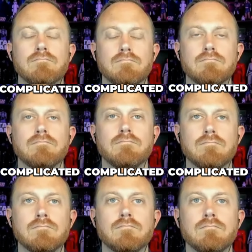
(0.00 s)

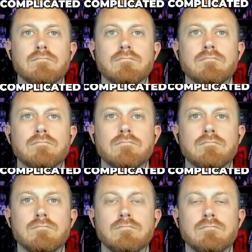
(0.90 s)

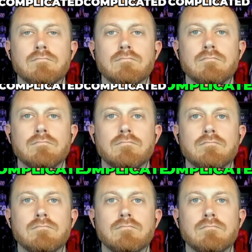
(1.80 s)
(not speaking)